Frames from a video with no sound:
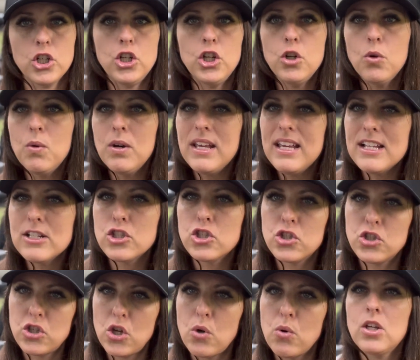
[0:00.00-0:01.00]
You don't want to get
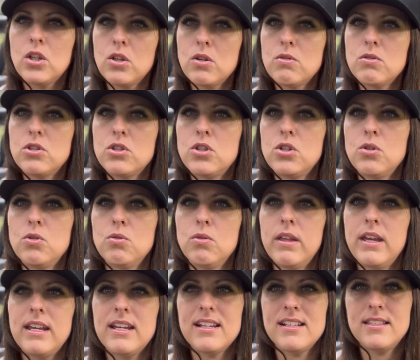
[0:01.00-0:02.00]
so close to
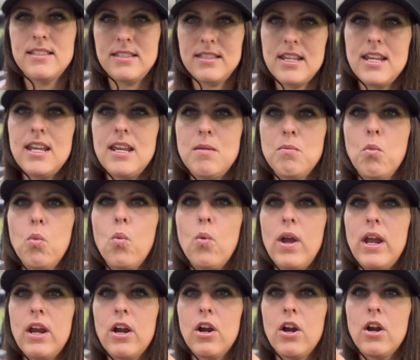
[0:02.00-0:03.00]
like a seam
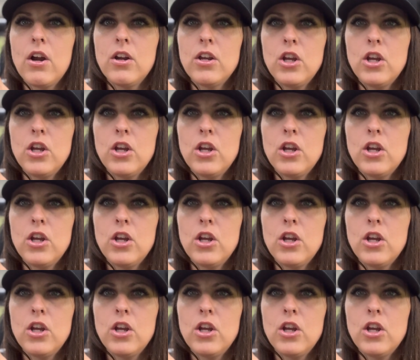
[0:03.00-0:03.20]
where,